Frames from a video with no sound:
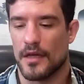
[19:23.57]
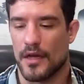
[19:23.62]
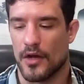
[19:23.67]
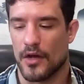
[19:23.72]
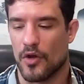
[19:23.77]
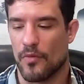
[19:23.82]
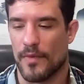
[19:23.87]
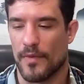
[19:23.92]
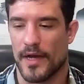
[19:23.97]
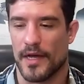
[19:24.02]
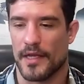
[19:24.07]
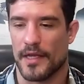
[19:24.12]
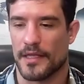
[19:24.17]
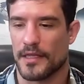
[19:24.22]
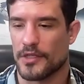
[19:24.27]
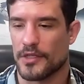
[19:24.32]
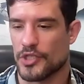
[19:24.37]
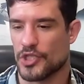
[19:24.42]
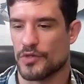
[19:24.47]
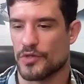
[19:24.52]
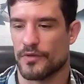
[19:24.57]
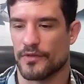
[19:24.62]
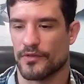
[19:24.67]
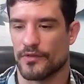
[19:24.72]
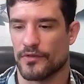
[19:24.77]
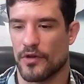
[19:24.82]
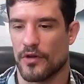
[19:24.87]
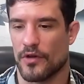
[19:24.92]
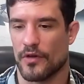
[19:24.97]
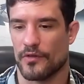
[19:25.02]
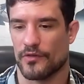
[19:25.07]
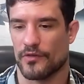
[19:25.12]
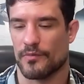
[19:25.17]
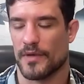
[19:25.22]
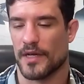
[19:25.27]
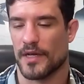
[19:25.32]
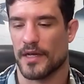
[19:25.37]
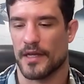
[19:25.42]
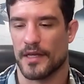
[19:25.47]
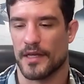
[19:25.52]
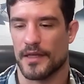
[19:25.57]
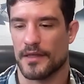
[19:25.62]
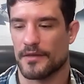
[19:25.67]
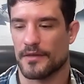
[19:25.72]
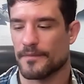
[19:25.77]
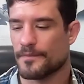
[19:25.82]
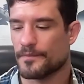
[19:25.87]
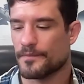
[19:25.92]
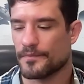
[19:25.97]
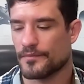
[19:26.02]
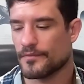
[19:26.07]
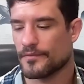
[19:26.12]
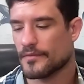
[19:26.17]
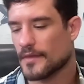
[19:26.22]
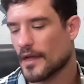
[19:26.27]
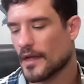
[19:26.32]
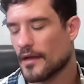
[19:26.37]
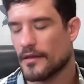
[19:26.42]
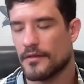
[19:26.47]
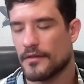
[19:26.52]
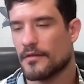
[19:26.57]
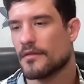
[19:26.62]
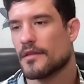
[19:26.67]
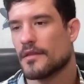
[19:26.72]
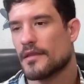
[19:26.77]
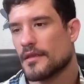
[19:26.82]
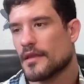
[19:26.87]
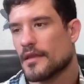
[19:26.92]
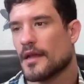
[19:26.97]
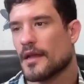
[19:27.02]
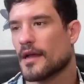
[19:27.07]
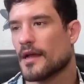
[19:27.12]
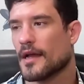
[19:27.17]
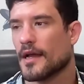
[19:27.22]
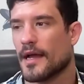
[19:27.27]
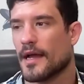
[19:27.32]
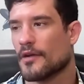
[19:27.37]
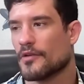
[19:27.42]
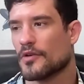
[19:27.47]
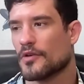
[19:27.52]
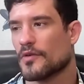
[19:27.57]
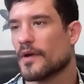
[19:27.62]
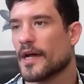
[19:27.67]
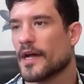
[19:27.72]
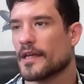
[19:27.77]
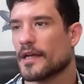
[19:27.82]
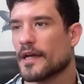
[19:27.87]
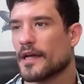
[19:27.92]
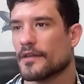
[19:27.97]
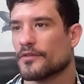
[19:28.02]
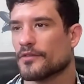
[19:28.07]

oh, my issue is caused by, I don't know, I